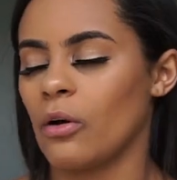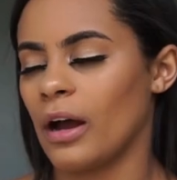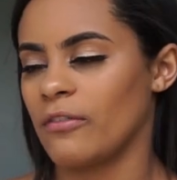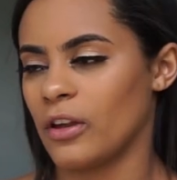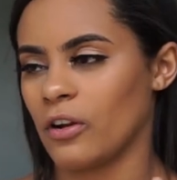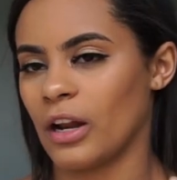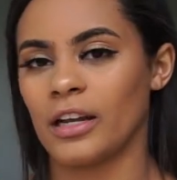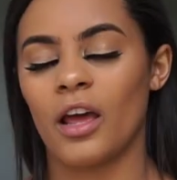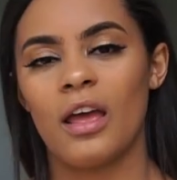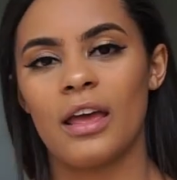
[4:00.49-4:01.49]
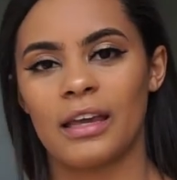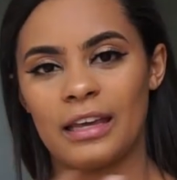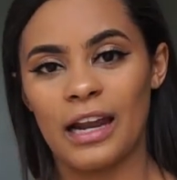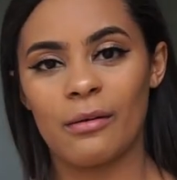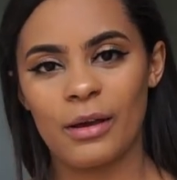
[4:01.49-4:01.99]
So I figured I'd
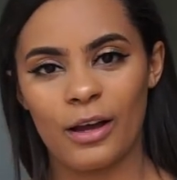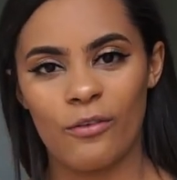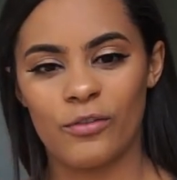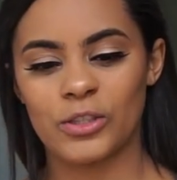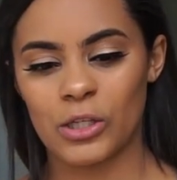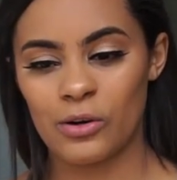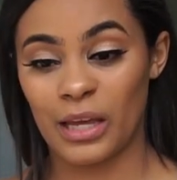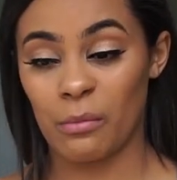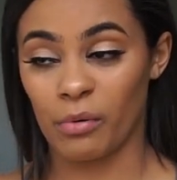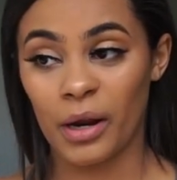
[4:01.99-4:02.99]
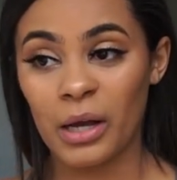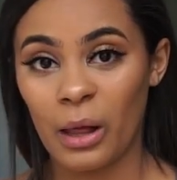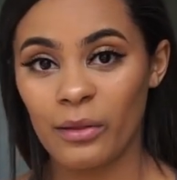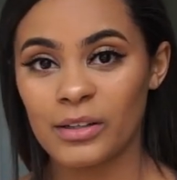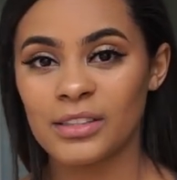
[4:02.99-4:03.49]
get out of my comfort zone and get bright
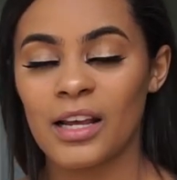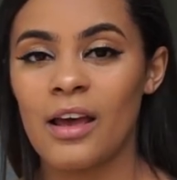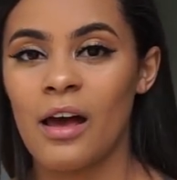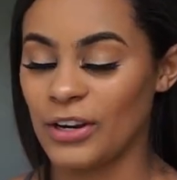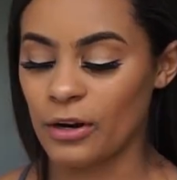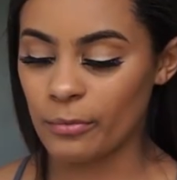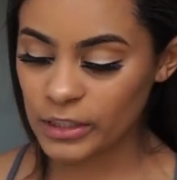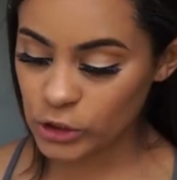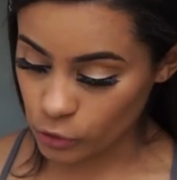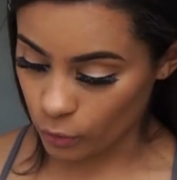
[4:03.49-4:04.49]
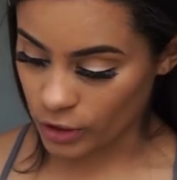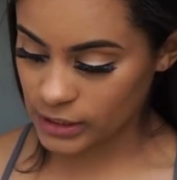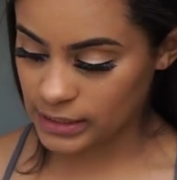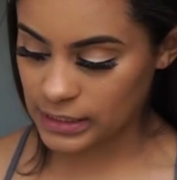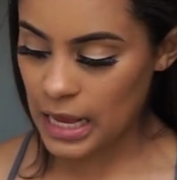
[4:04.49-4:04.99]
colors. Here are my
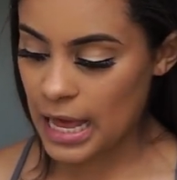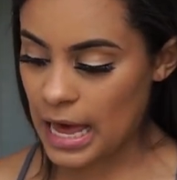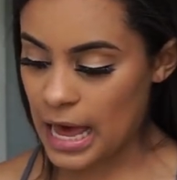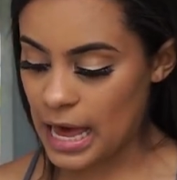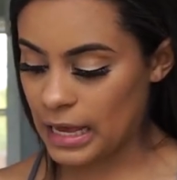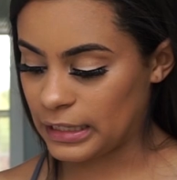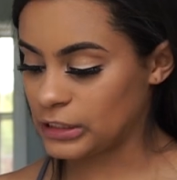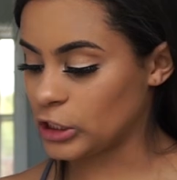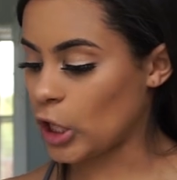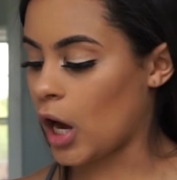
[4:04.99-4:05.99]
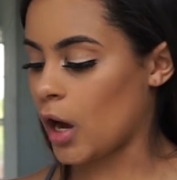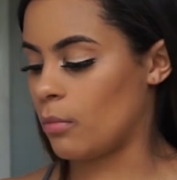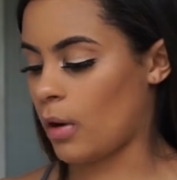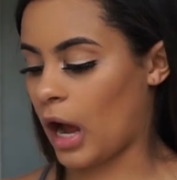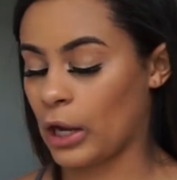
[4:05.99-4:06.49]
shorts and
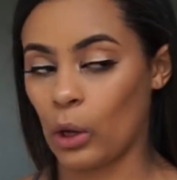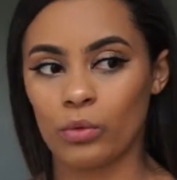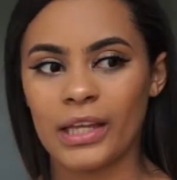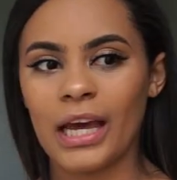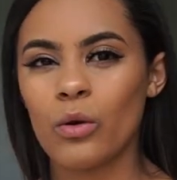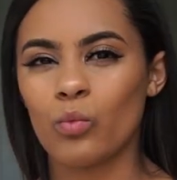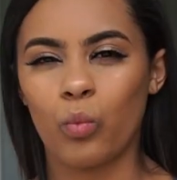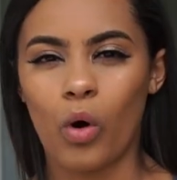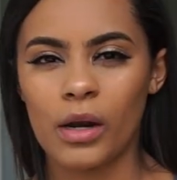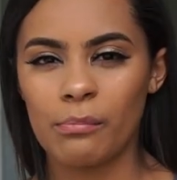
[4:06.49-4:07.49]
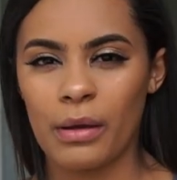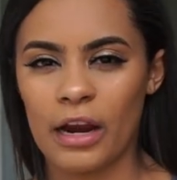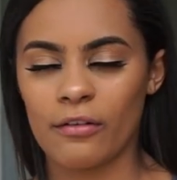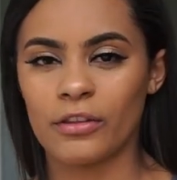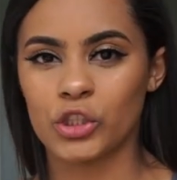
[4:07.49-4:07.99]
um, I only got one
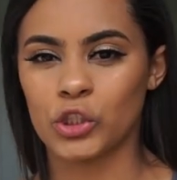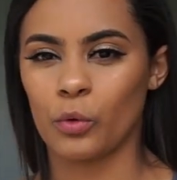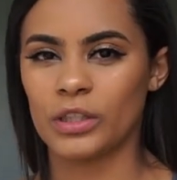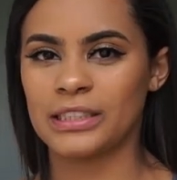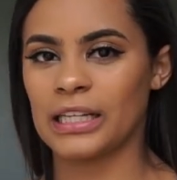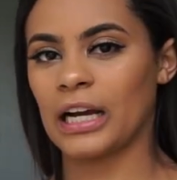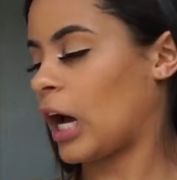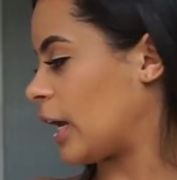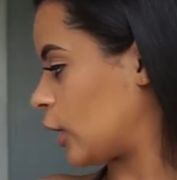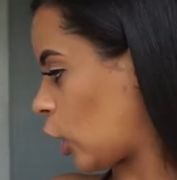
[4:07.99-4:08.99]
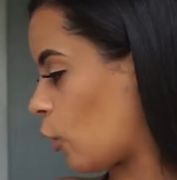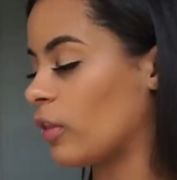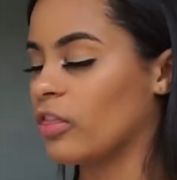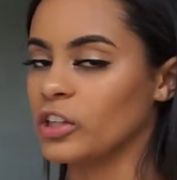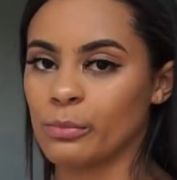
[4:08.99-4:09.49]
pair of the shorts that kind of go
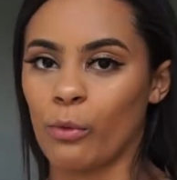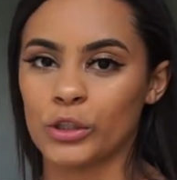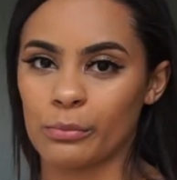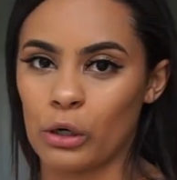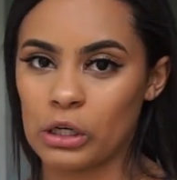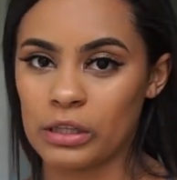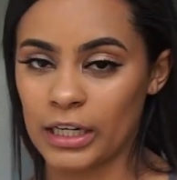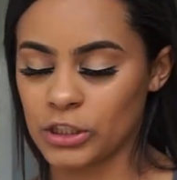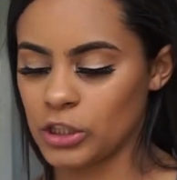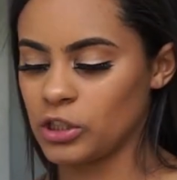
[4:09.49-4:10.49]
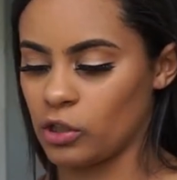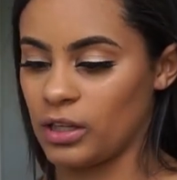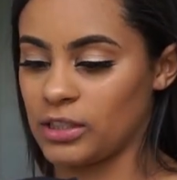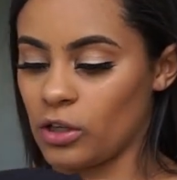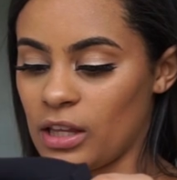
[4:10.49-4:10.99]
with the sports bra collection. So
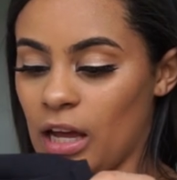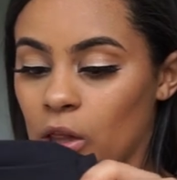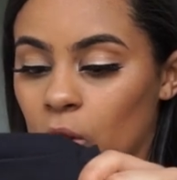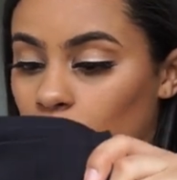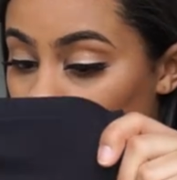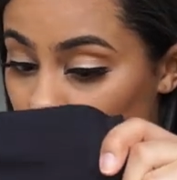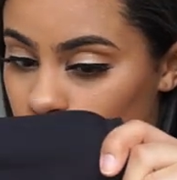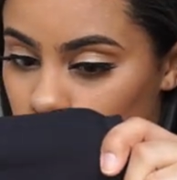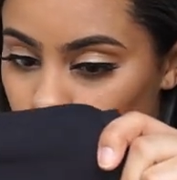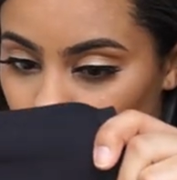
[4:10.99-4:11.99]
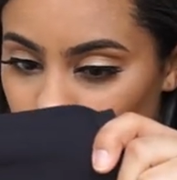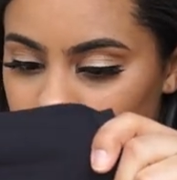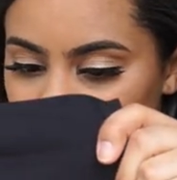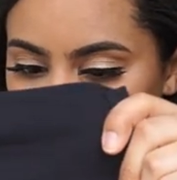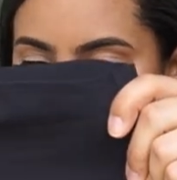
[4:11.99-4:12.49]
these are the Allure
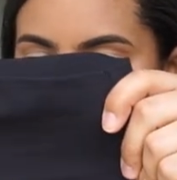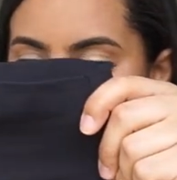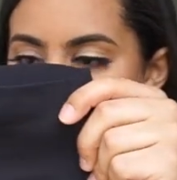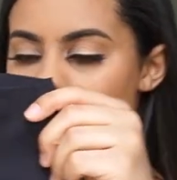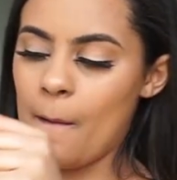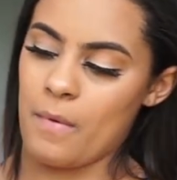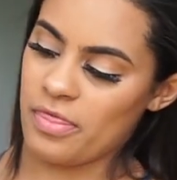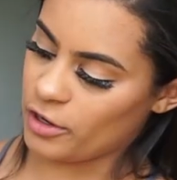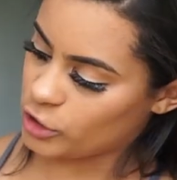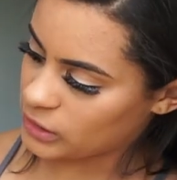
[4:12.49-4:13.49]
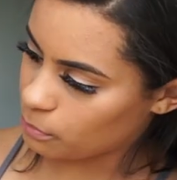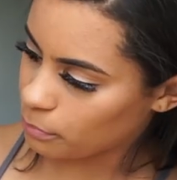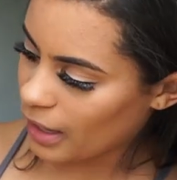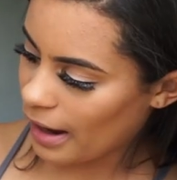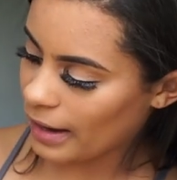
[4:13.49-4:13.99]
shorts. Um, they're just
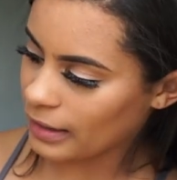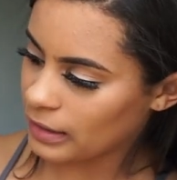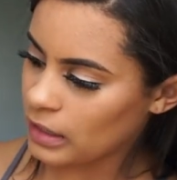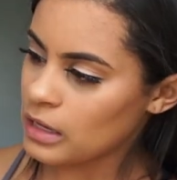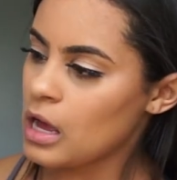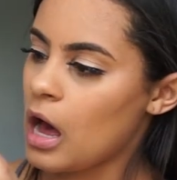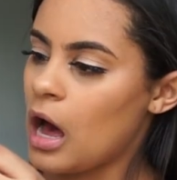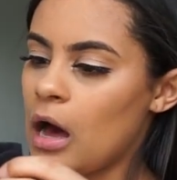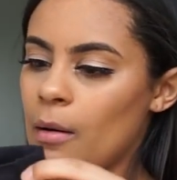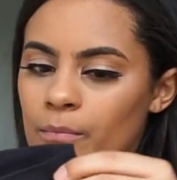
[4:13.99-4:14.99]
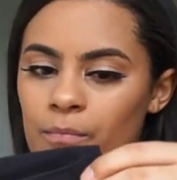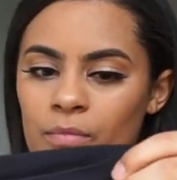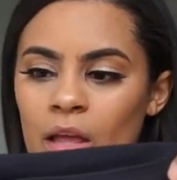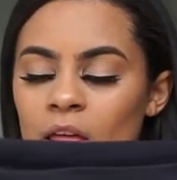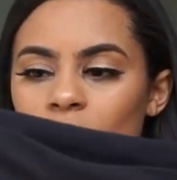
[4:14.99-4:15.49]
black. Um,
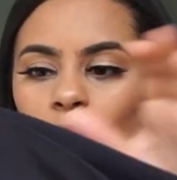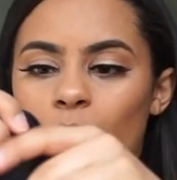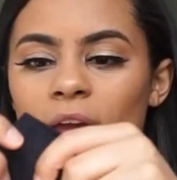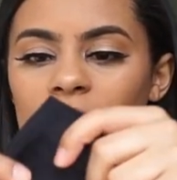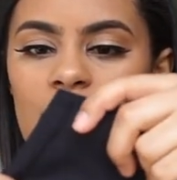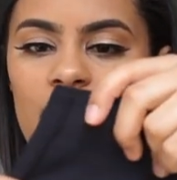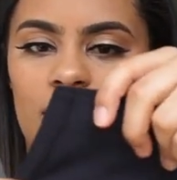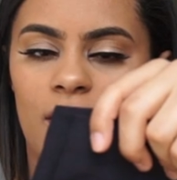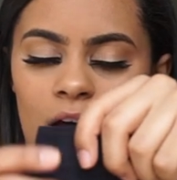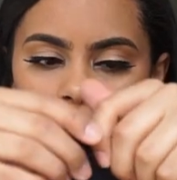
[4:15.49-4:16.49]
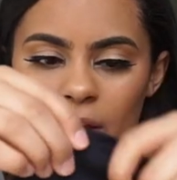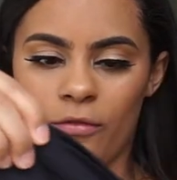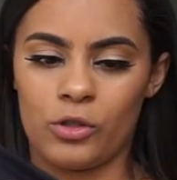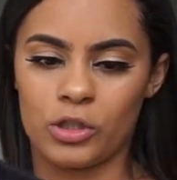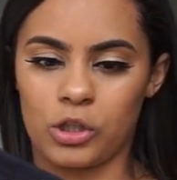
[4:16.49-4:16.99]
the way like, uh,
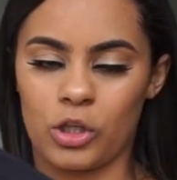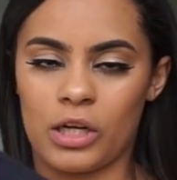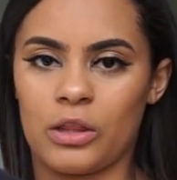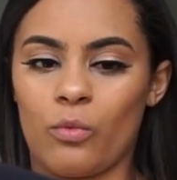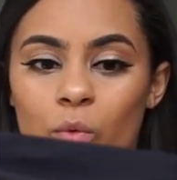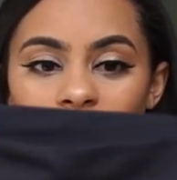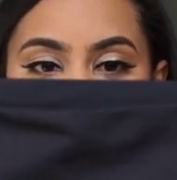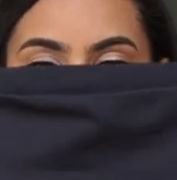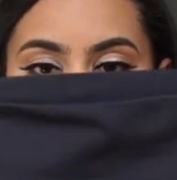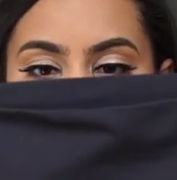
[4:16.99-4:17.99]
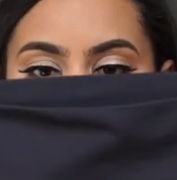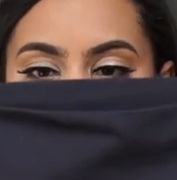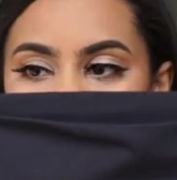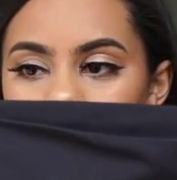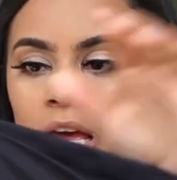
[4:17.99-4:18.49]
if you just look at the
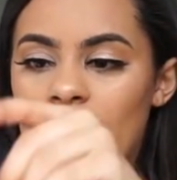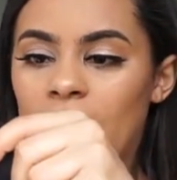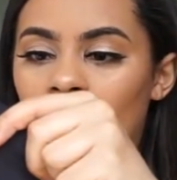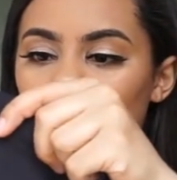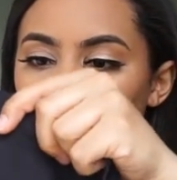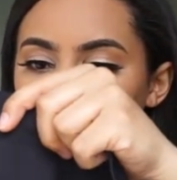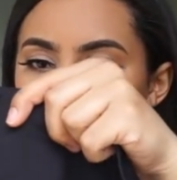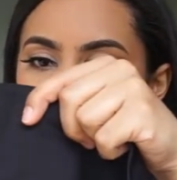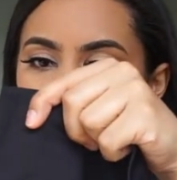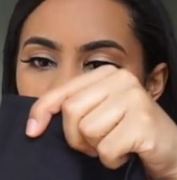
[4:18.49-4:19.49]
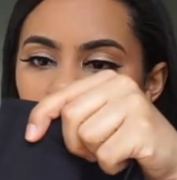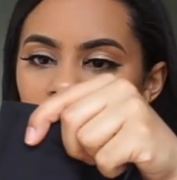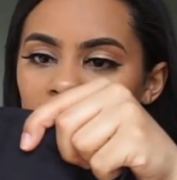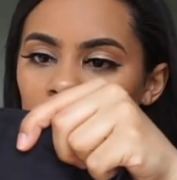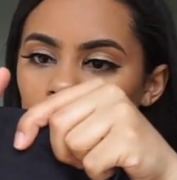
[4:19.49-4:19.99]
waistband, it kind of goes in like an
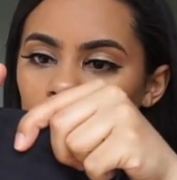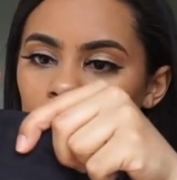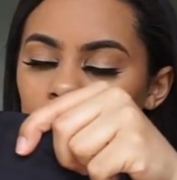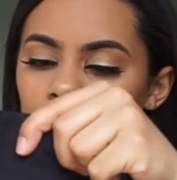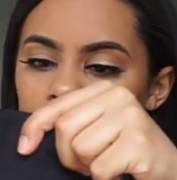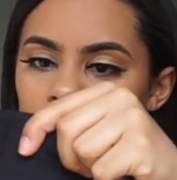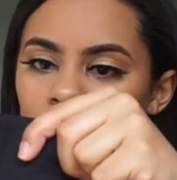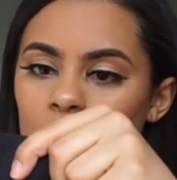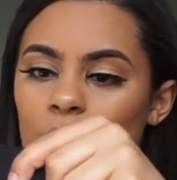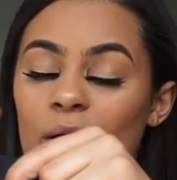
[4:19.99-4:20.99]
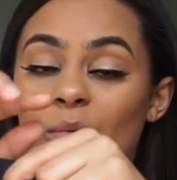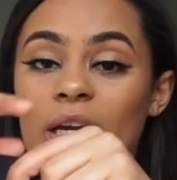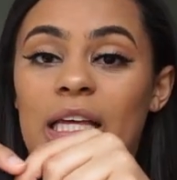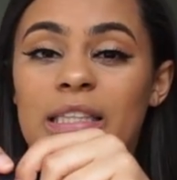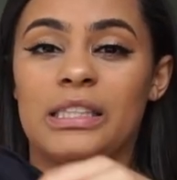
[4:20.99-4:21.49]
angle. So that way
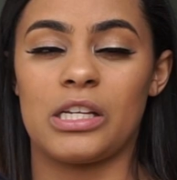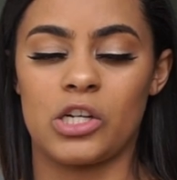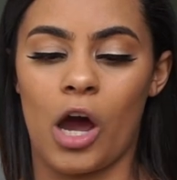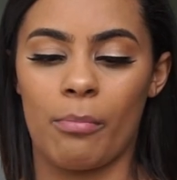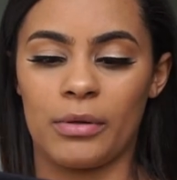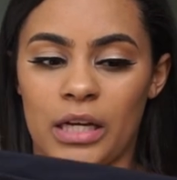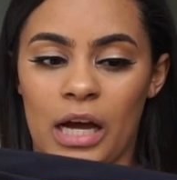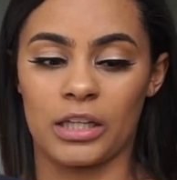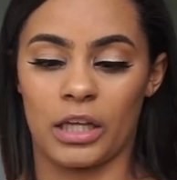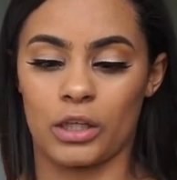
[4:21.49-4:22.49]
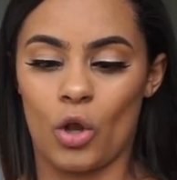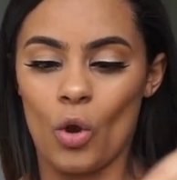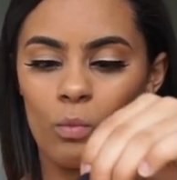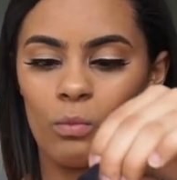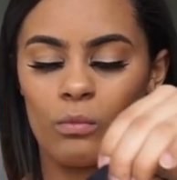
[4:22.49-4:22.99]
when it gets to the top, it kind of
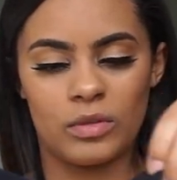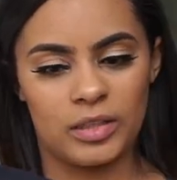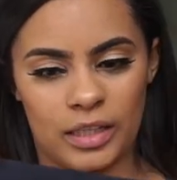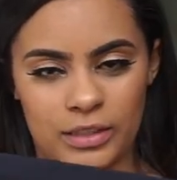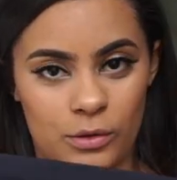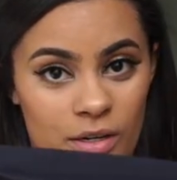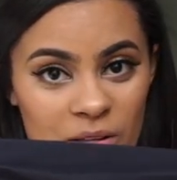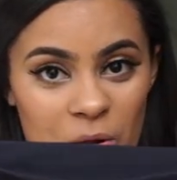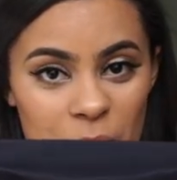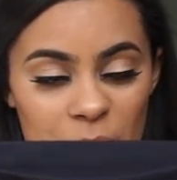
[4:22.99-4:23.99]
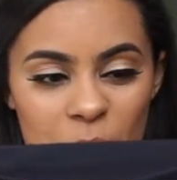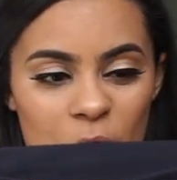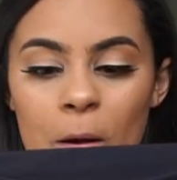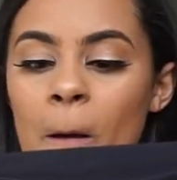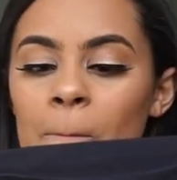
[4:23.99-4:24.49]
like sucks you in a little bit
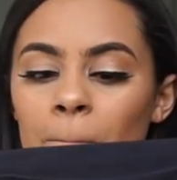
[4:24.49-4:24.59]
more.